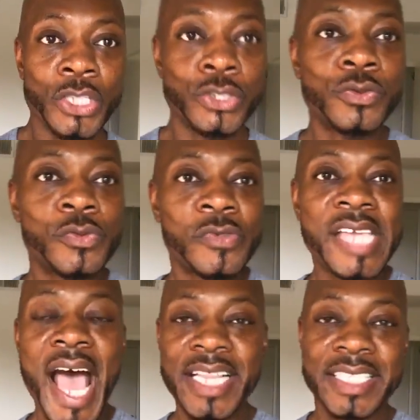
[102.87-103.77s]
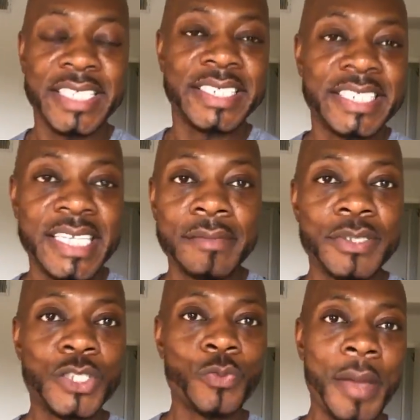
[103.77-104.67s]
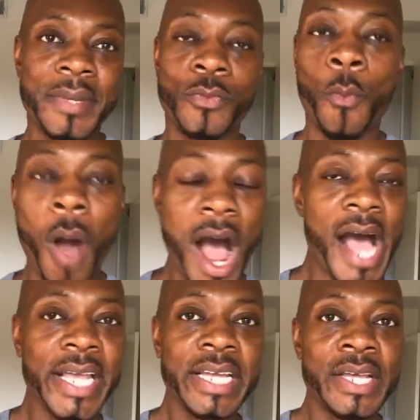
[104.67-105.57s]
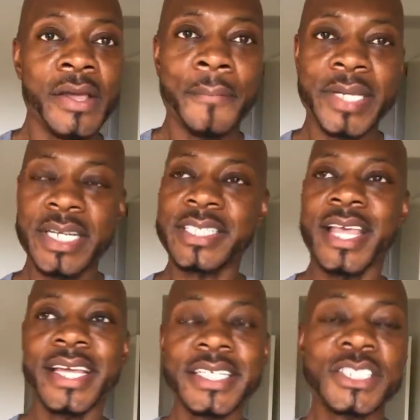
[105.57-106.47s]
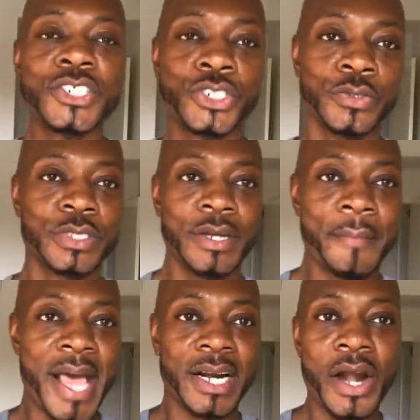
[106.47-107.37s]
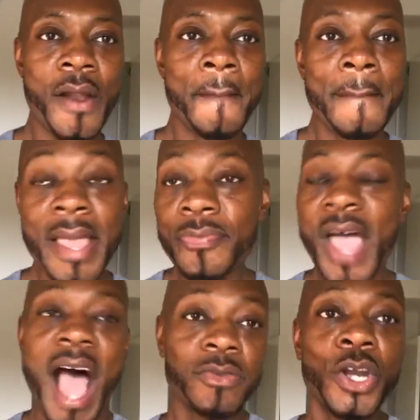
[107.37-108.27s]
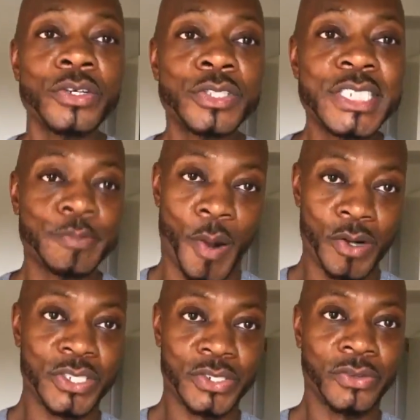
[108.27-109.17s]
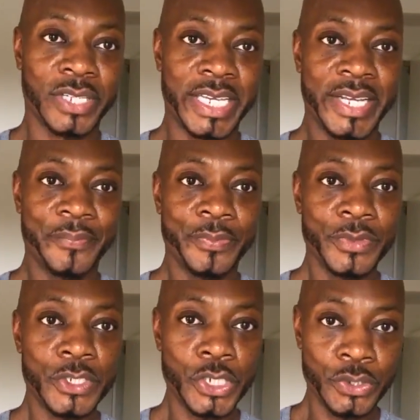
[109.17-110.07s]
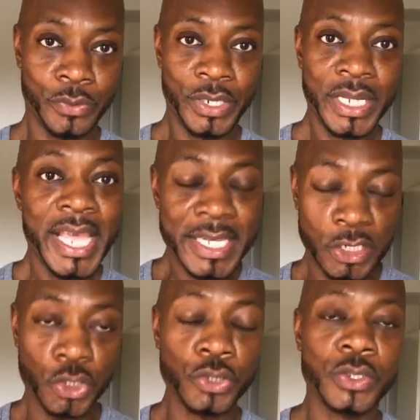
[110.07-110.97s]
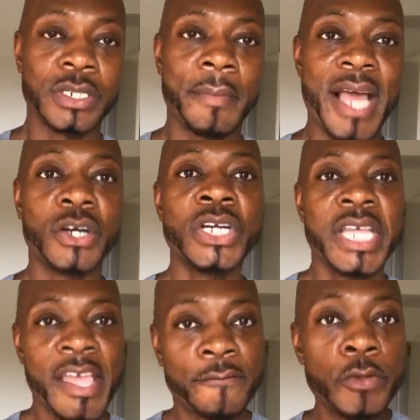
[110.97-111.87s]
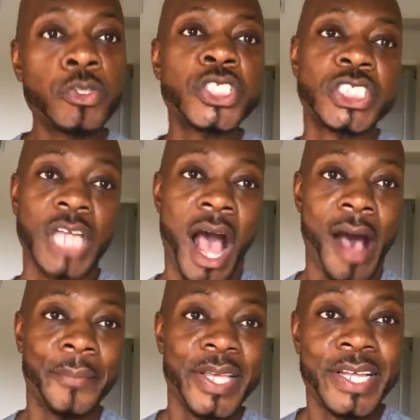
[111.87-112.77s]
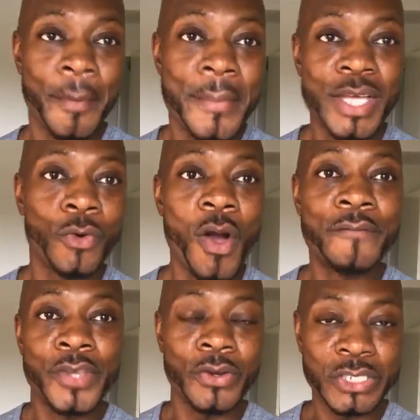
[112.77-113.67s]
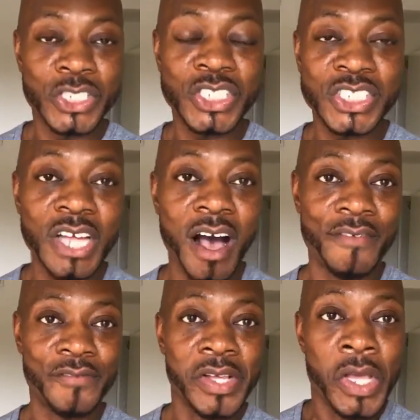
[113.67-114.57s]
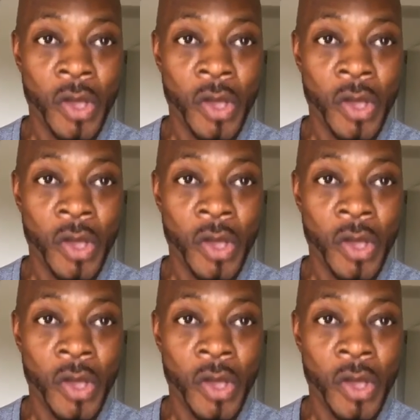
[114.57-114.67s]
you got to keep swimming. Why? Because here's the truth of the matter. And I've learned this personally. too. There's a truth in the matter. If you stop in the middle of your stuff,